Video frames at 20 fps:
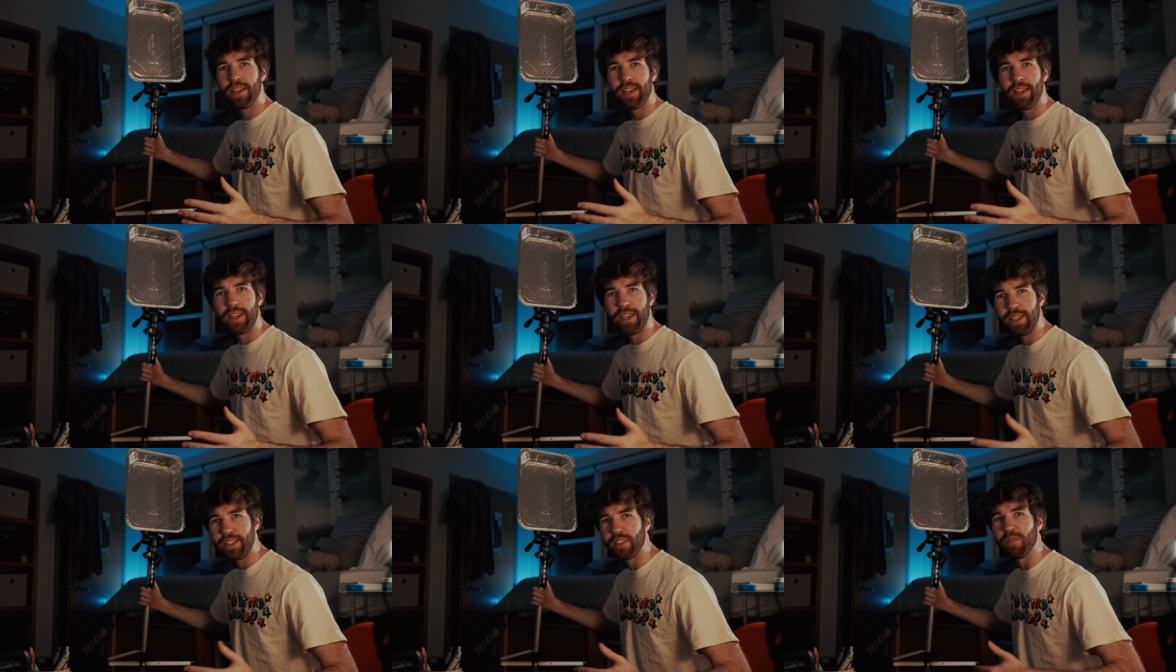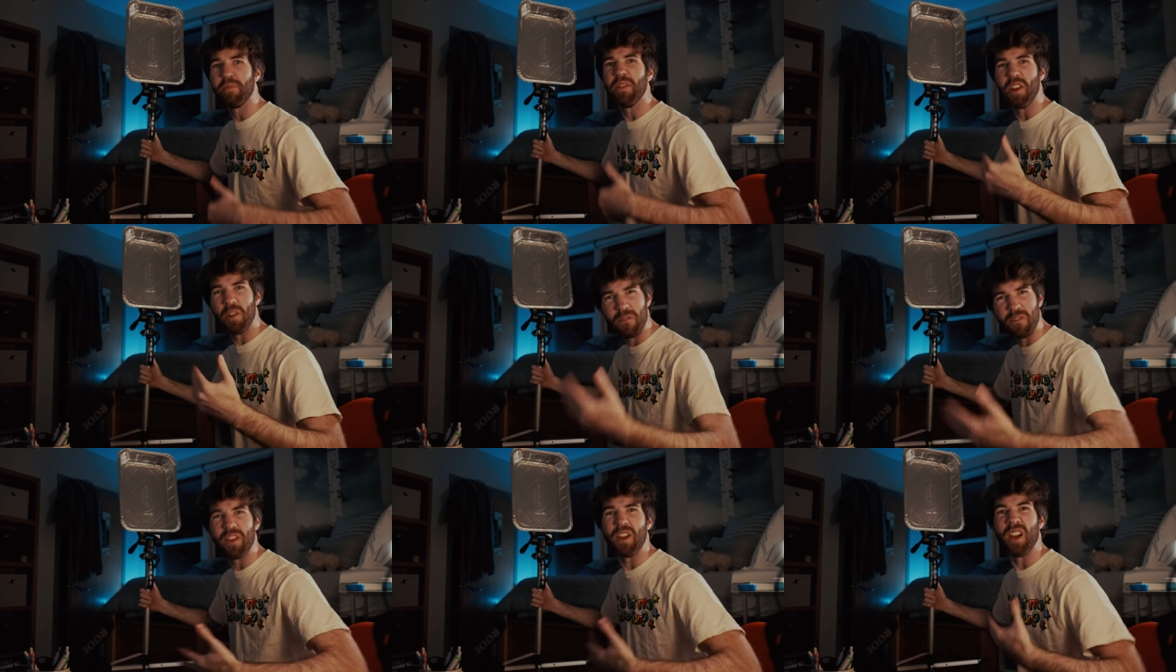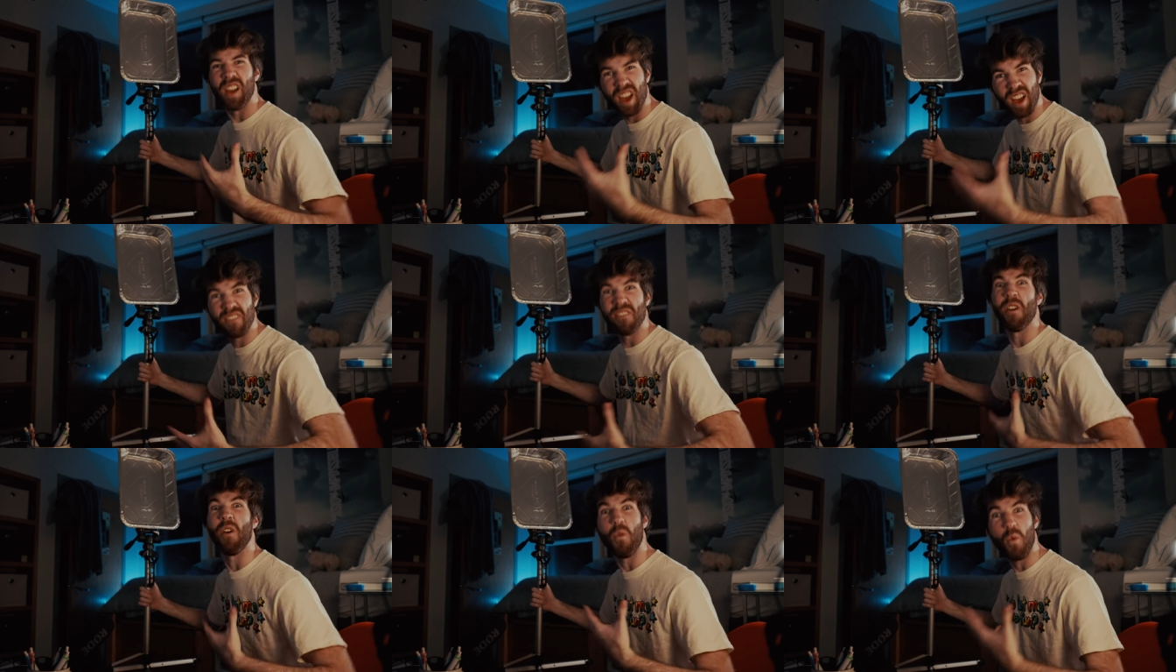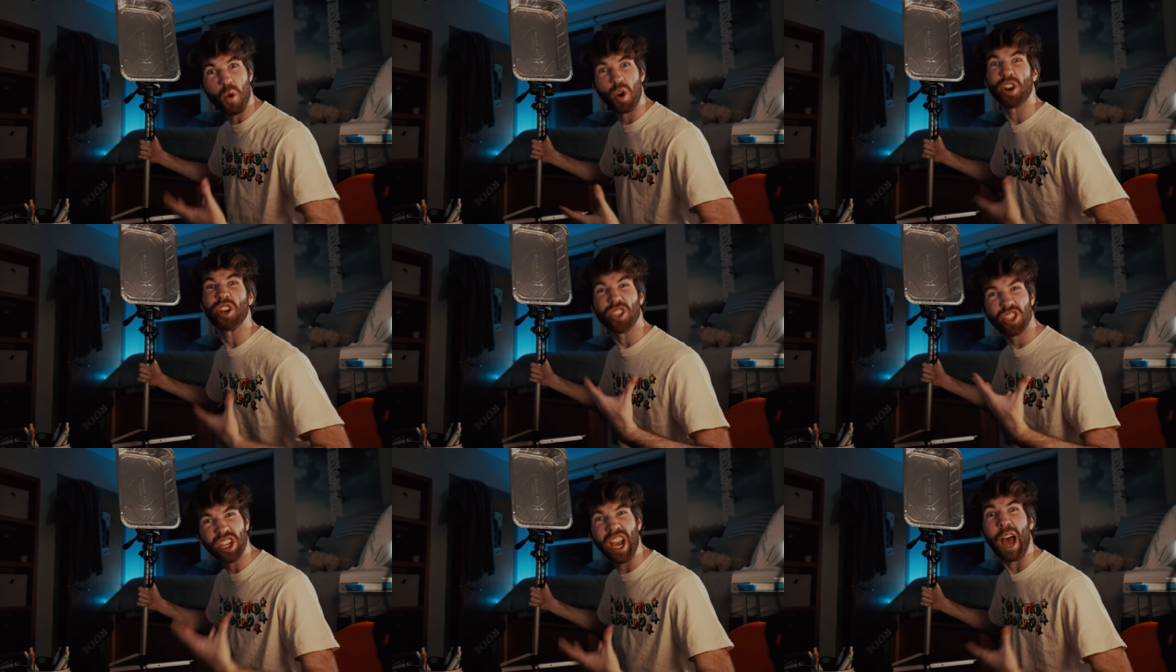He's a bit of a
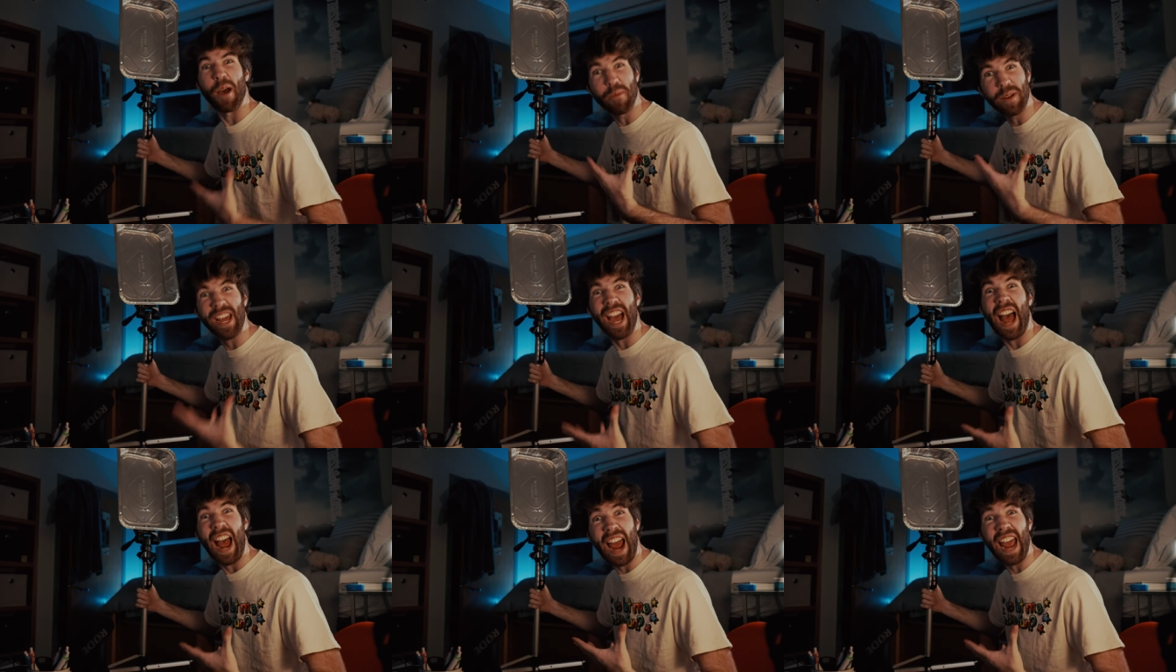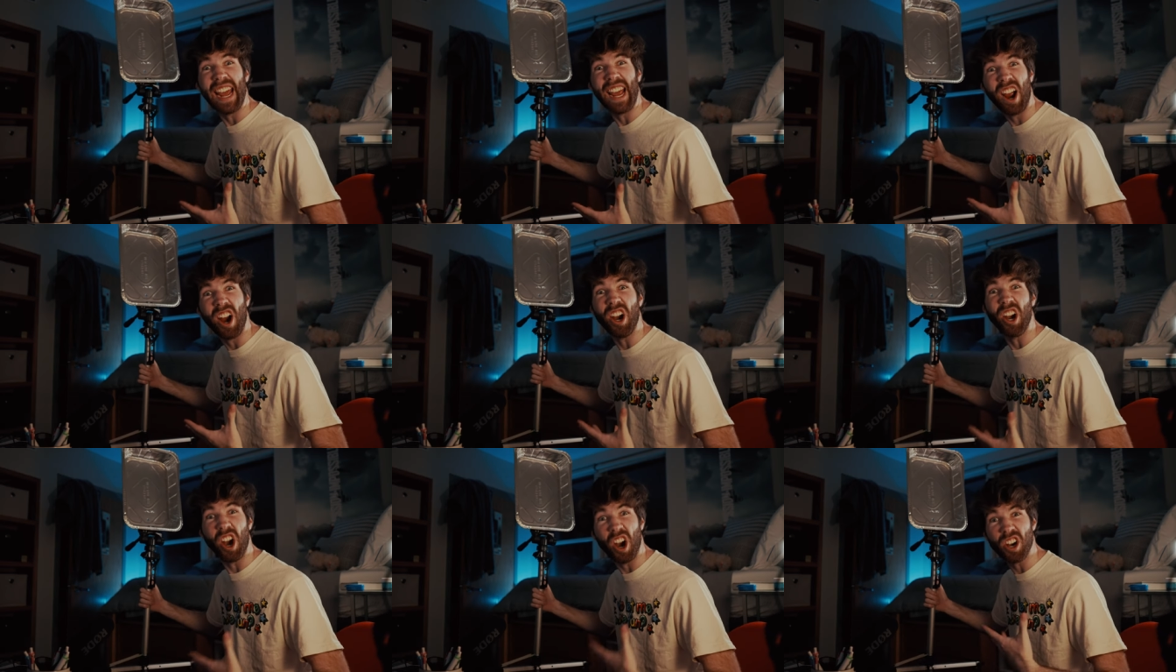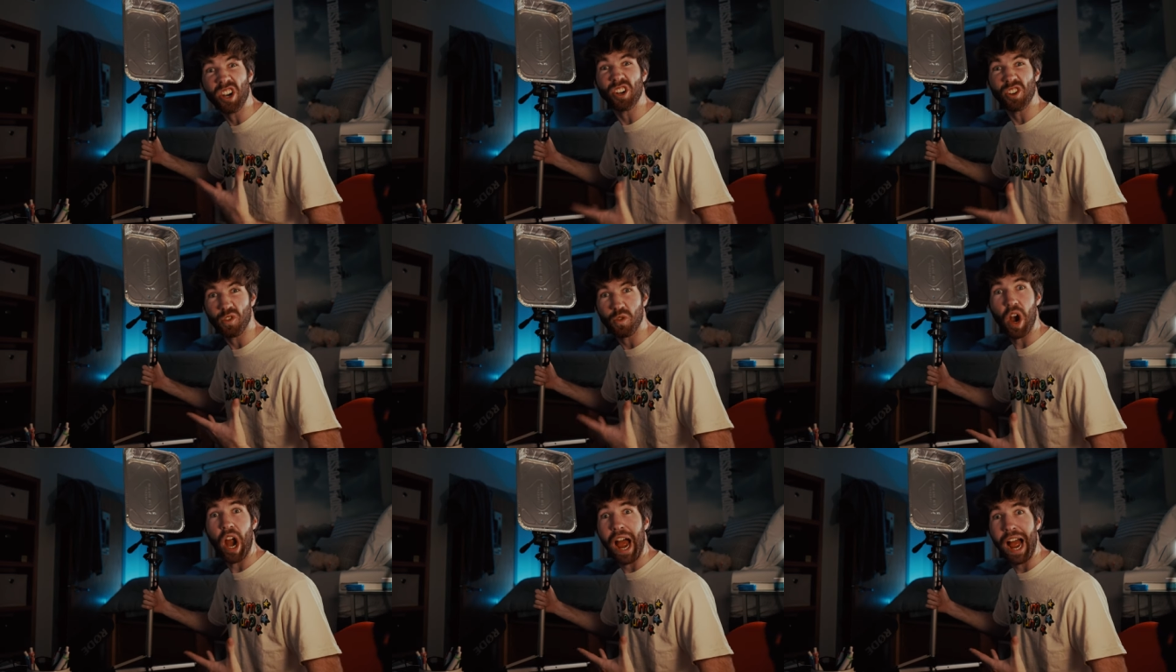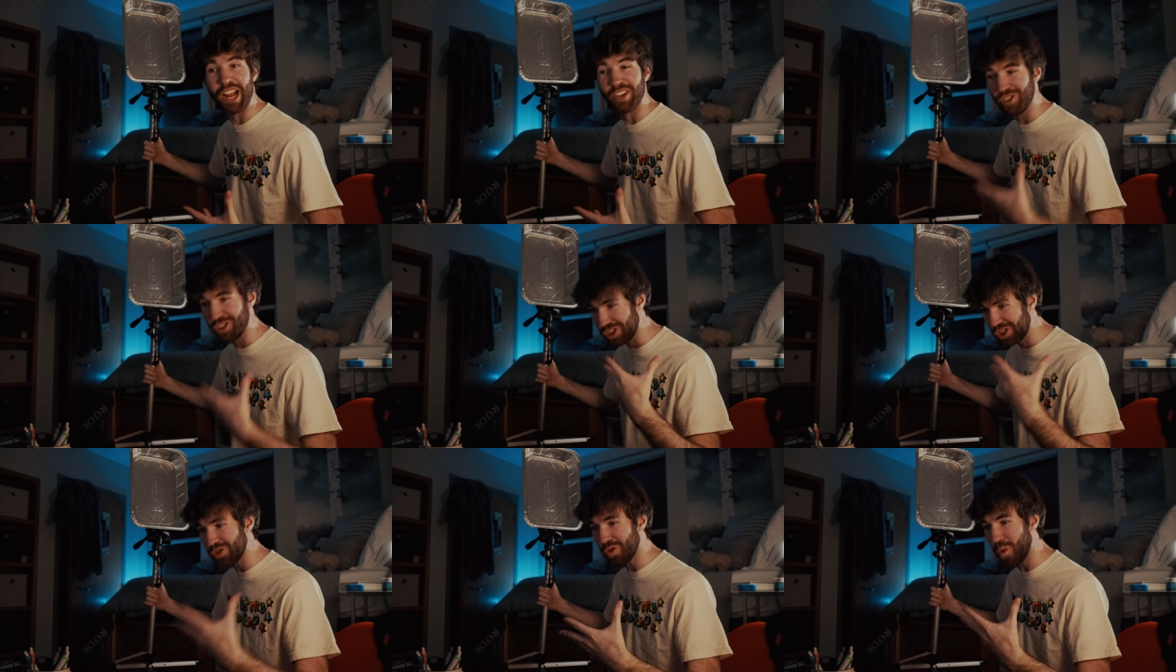workshop guy. Our garage
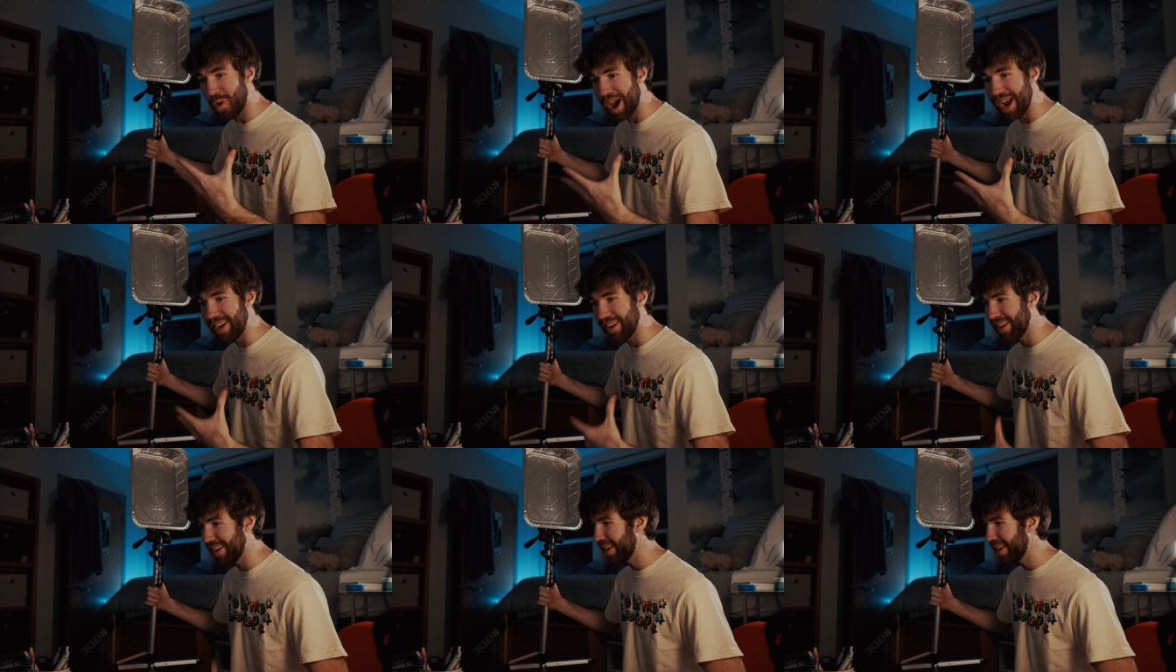is quite